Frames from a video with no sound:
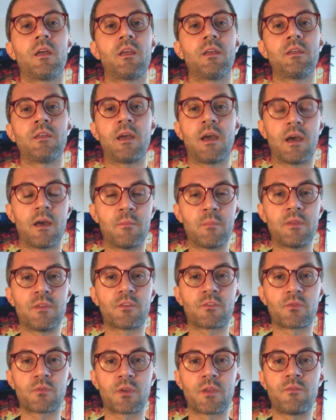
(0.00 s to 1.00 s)
yeah, I mean,
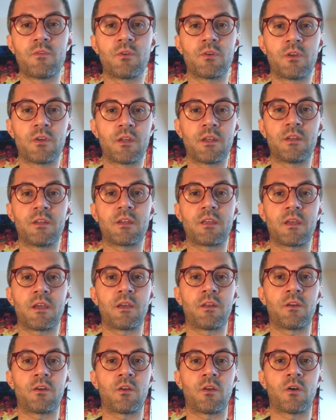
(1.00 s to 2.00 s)
this will give you a good
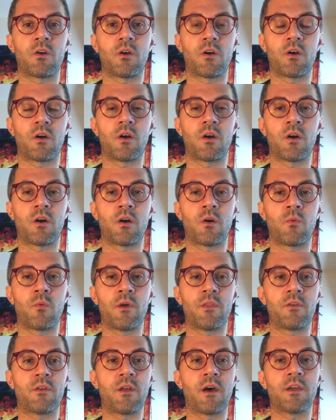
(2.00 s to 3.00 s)
indicator
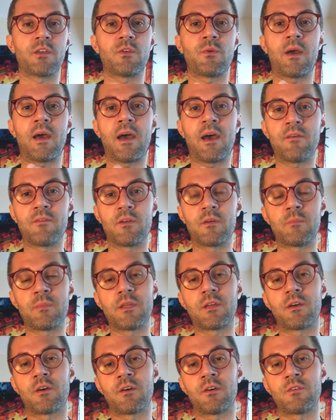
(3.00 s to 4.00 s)
whether or not you have it,
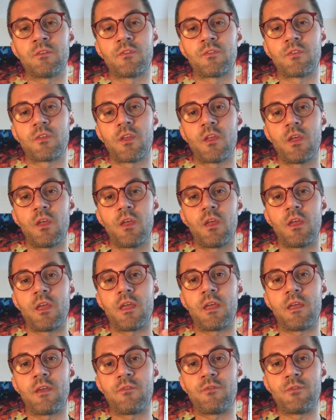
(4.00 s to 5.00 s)
because
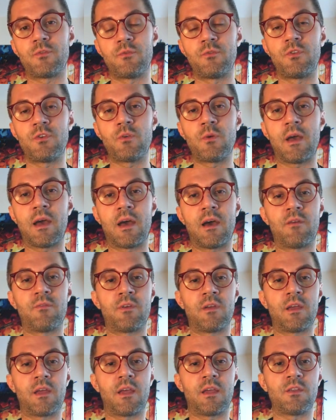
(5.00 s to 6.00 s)
if you do have
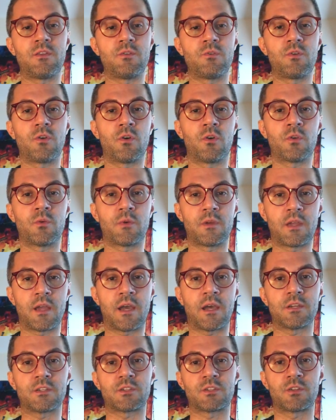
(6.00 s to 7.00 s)
it and you go to a
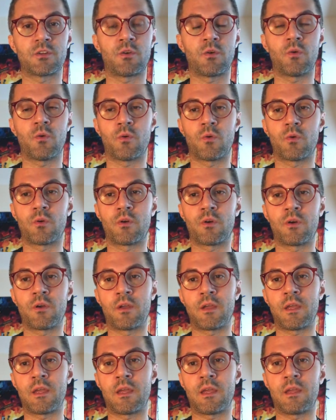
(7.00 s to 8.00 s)
gastro
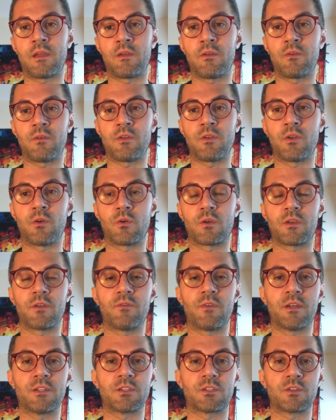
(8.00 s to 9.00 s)
or a
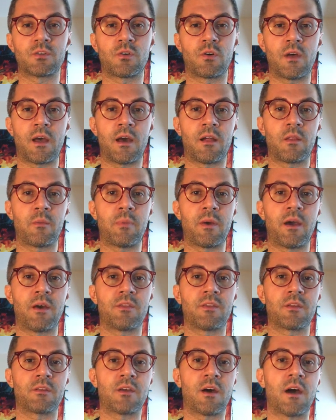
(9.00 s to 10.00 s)
conventional
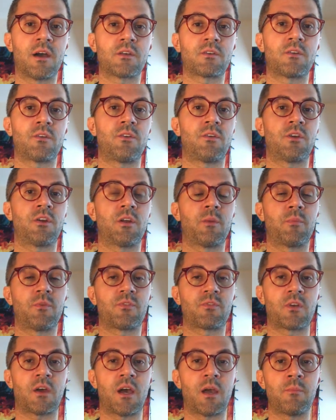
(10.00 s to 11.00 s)
allopathic doctor, they're going to
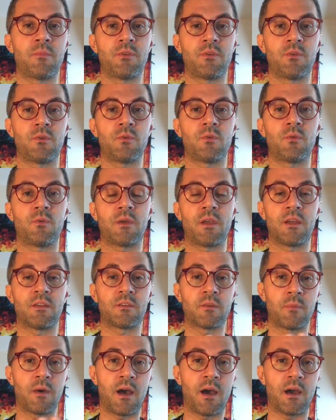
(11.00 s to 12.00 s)
prescribe you
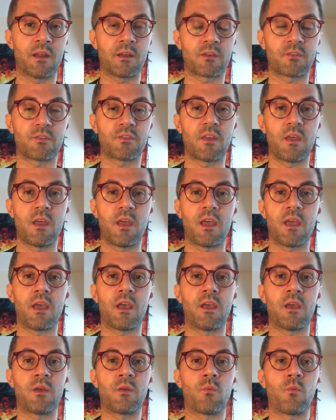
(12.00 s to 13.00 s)
antibiotics.
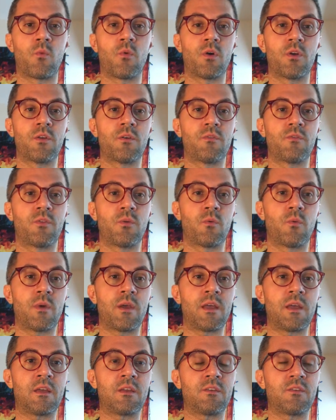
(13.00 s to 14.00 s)
And one of the
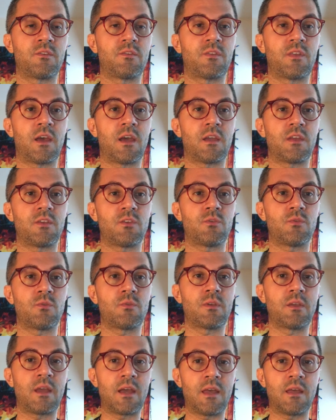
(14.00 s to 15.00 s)
ways that
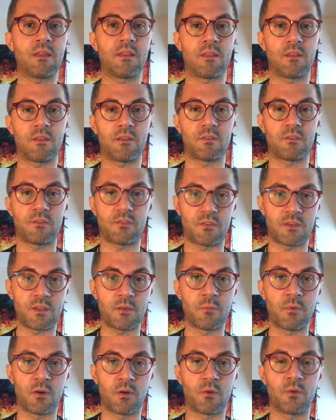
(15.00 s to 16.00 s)
you get
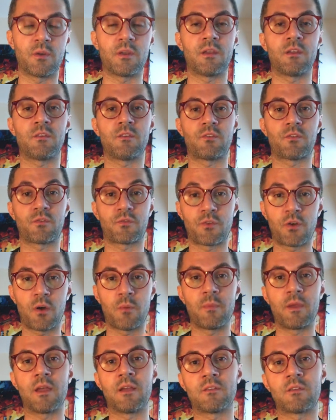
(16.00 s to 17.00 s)
SIBO is
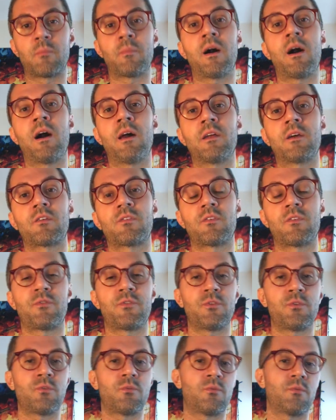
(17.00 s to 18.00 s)
from antibiotics.
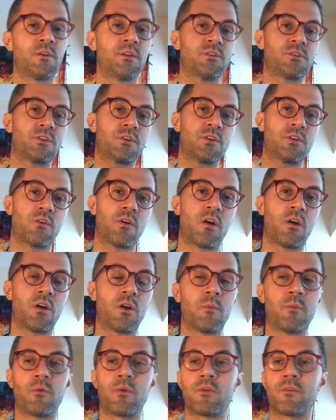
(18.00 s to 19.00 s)
If you injure your
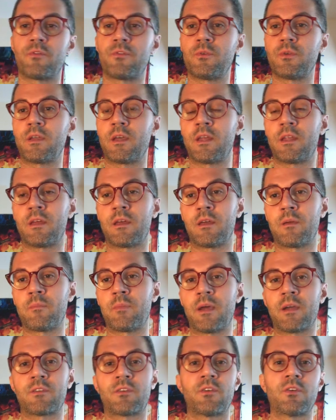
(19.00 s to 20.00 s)
arm, or if you get a
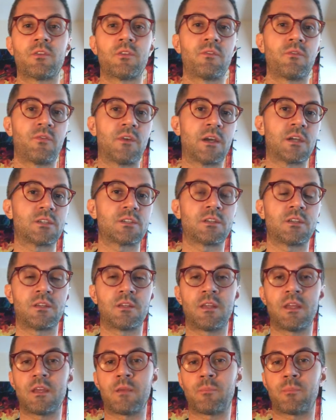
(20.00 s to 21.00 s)
bacterial
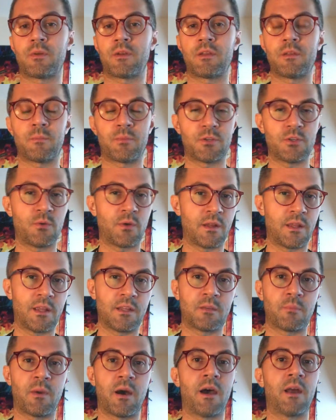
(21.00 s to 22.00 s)
infection, they put you on an
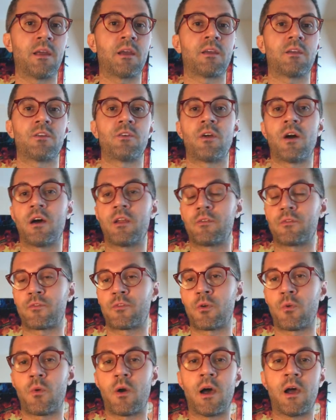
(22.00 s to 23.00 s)
antibiotic and you're on it
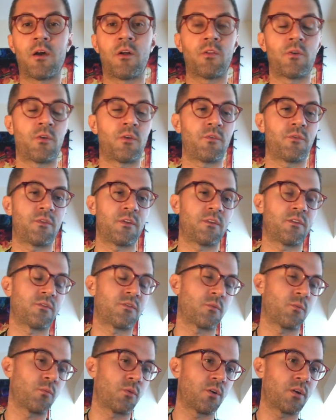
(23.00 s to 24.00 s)
for a while, or if it
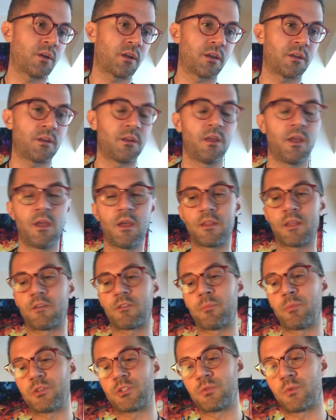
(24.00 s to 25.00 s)
doesn't work and they have
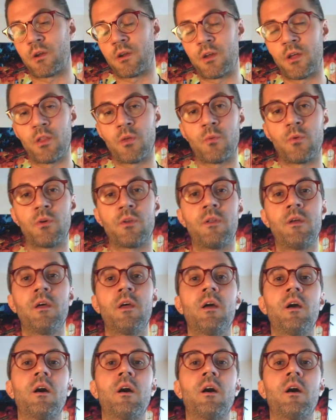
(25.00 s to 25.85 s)
to put you on another one.